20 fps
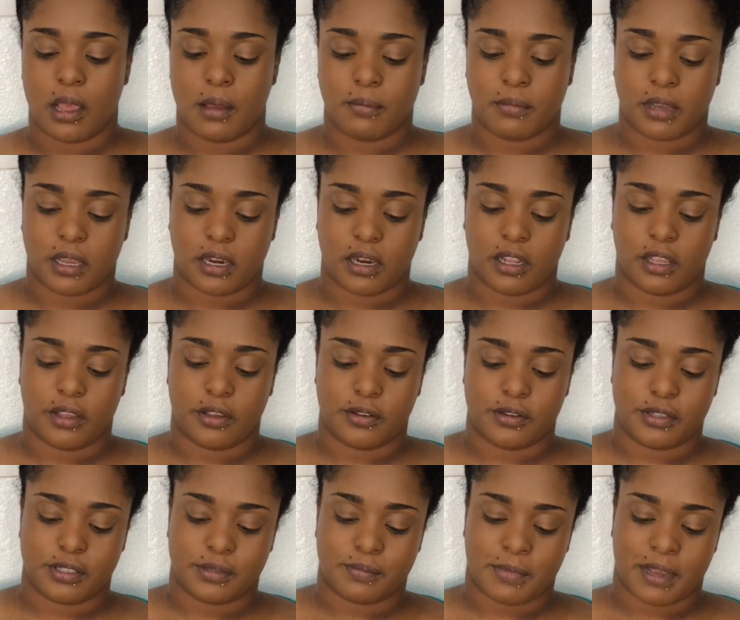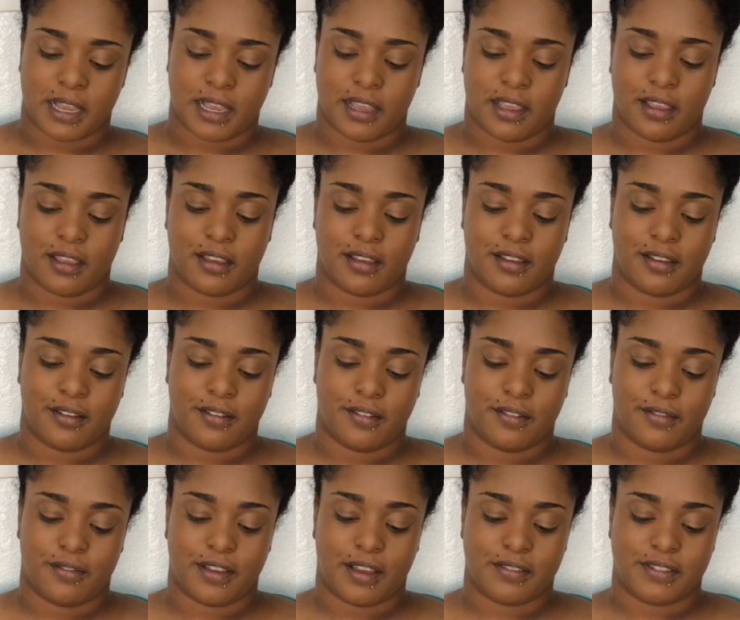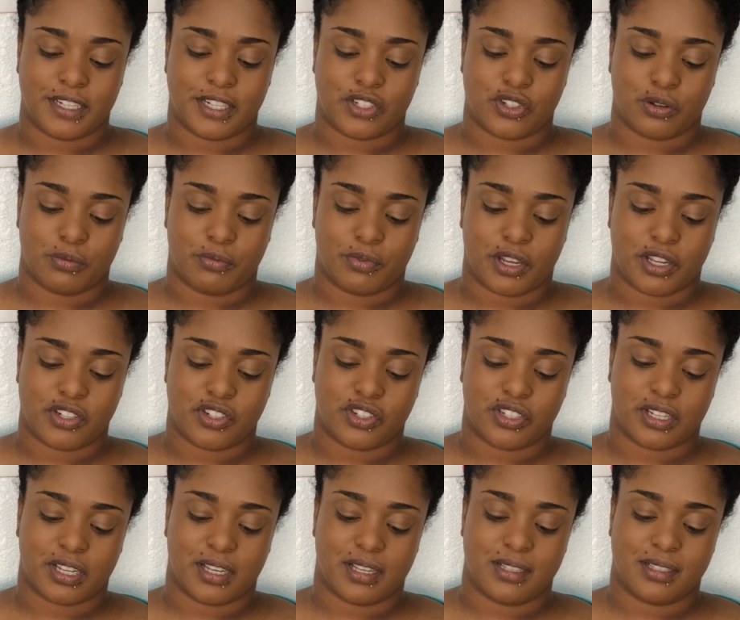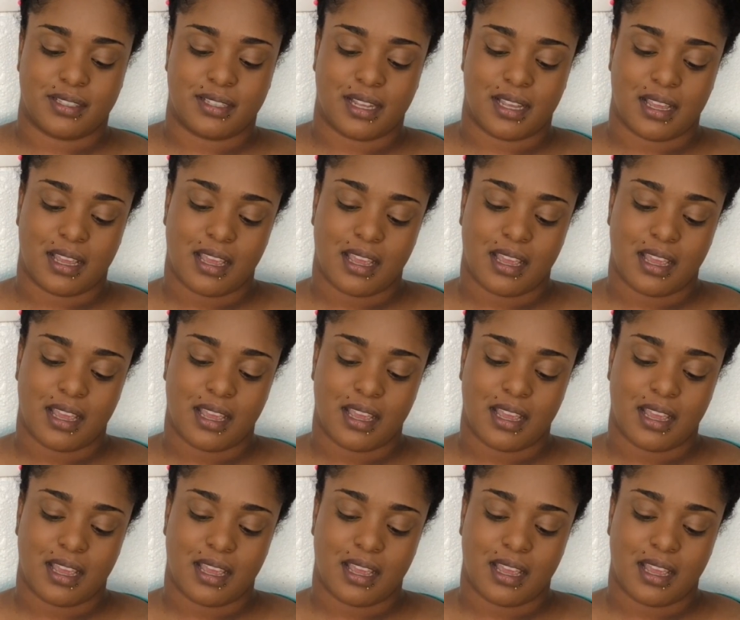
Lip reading: I'm going to use my foundation brush because